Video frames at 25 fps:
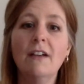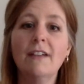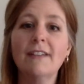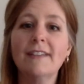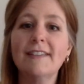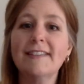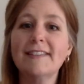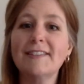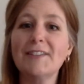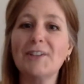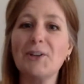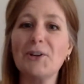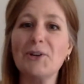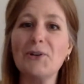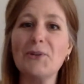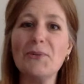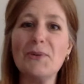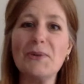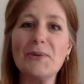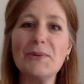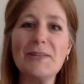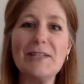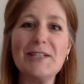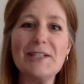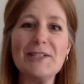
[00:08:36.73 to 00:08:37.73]
So,
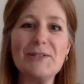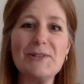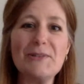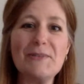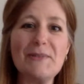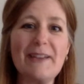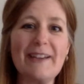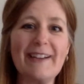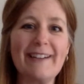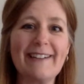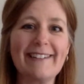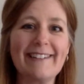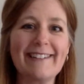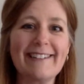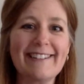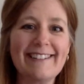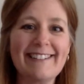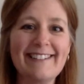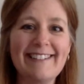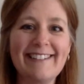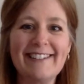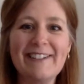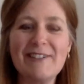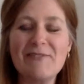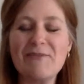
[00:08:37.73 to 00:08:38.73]
what do we do about it?
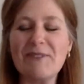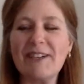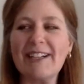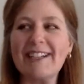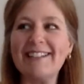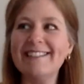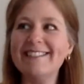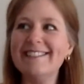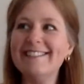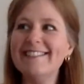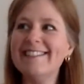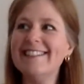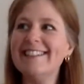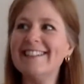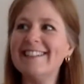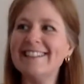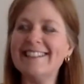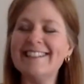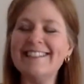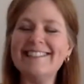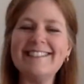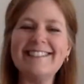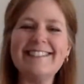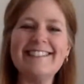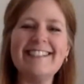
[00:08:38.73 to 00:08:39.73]
Well,
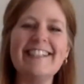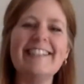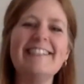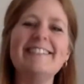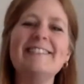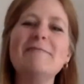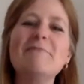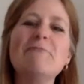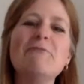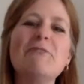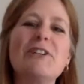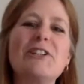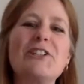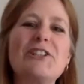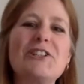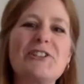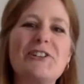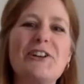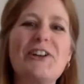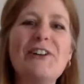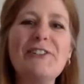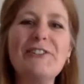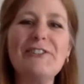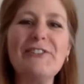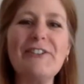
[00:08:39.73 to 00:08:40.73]
let's take some pressure
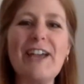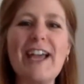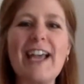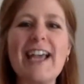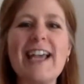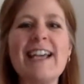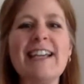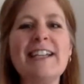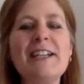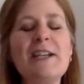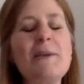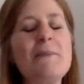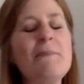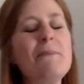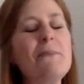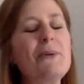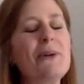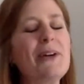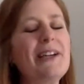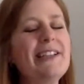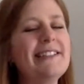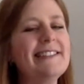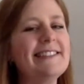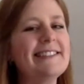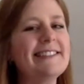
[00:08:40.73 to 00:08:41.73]
off and
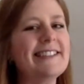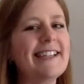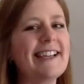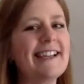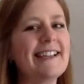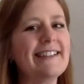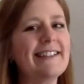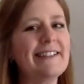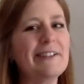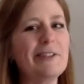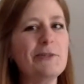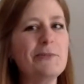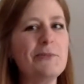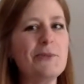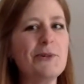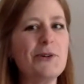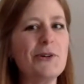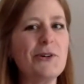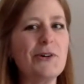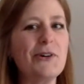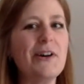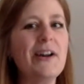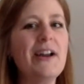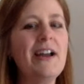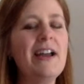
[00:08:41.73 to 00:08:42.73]
embrace a little
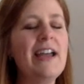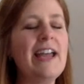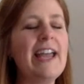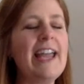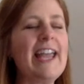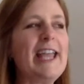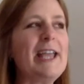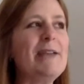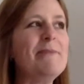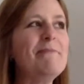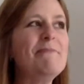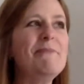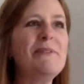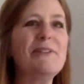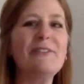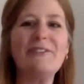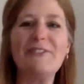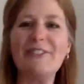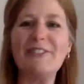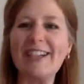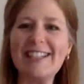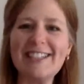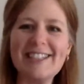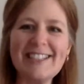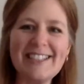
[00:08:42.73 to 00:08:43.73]
more
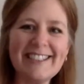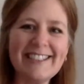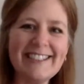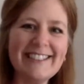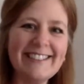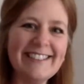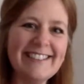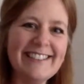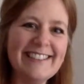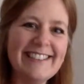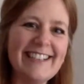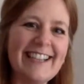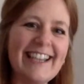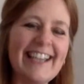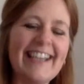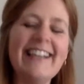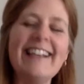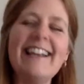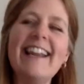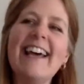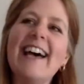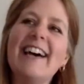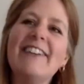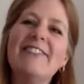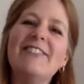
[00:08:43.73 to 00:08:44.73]
imperfection
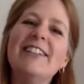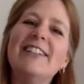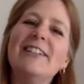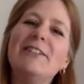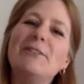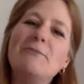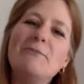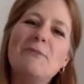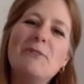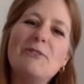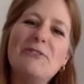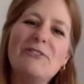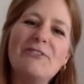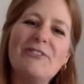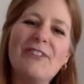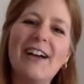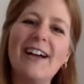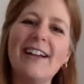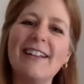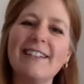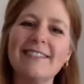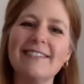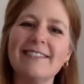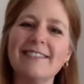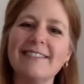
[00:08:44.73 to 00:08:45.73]
and have a little more
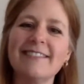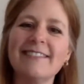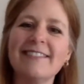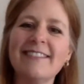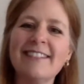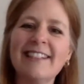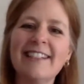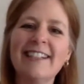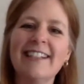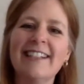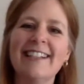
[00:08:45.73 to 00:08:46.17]
fun.